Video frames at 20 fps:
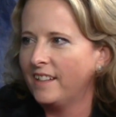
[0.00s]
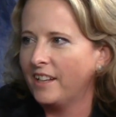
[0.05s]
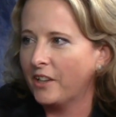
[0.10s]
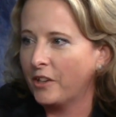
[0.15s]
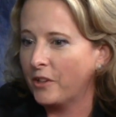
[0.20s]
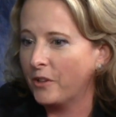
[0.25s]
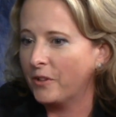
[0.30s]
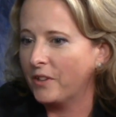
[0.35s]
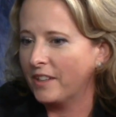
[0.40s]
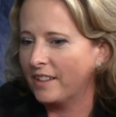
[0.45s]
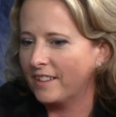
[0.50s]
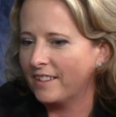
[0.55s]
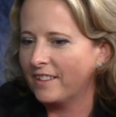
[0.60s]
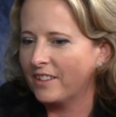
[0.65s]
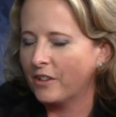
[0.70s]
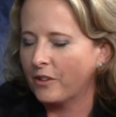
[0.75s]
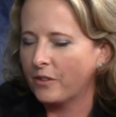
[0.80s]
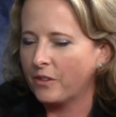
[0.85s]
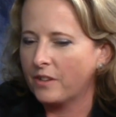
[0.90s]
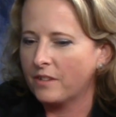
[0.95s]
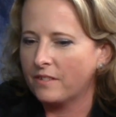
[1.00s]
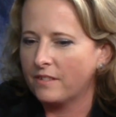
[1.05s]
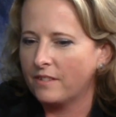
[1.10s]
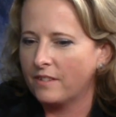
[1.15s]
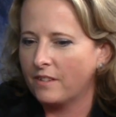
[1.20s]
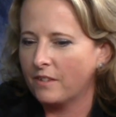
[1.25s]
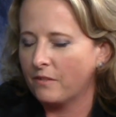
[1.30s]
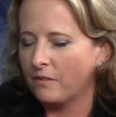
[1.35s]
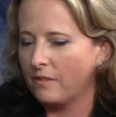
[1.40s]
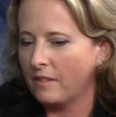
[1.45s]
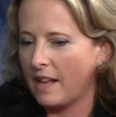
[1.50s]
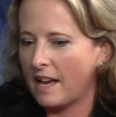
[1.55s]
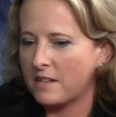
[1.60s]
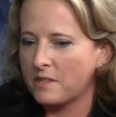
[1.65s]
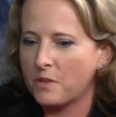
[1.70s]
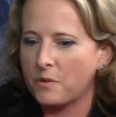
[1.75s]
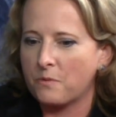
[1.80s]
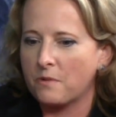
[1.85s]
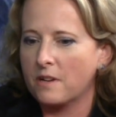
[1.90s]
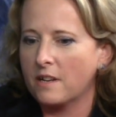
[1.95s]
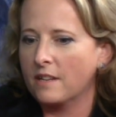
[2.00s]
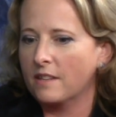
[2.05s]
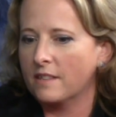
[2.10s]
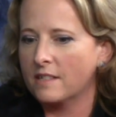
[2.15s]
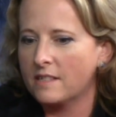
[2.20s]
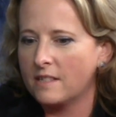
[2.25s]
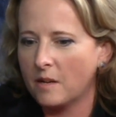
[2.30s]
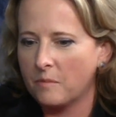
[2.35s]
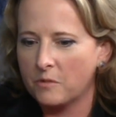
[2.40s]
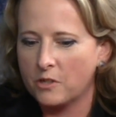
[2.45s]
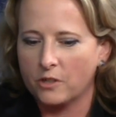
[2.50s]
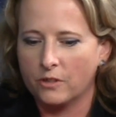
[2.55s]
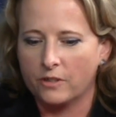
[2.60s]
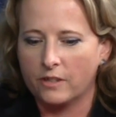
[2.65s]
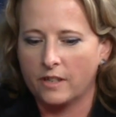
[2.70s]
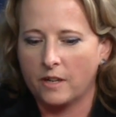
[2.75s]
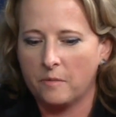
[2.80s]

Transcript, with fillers: including you know the the last three and the stepchildren.